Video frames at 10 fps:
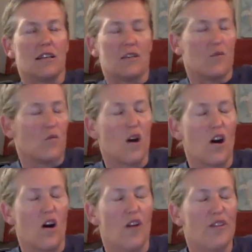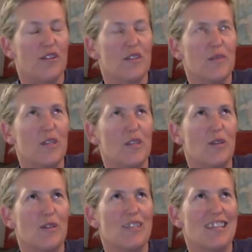whoa, this is a bit too
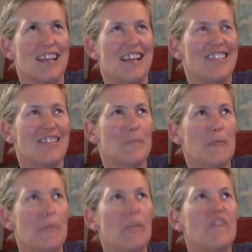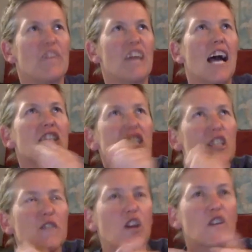intense. But if you actually
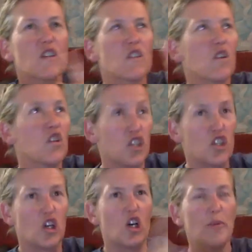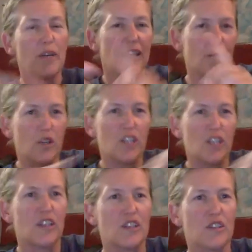just focus on your job and what you got
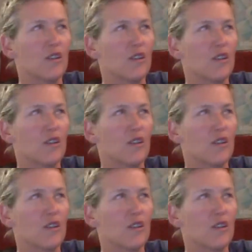to do, and I've got to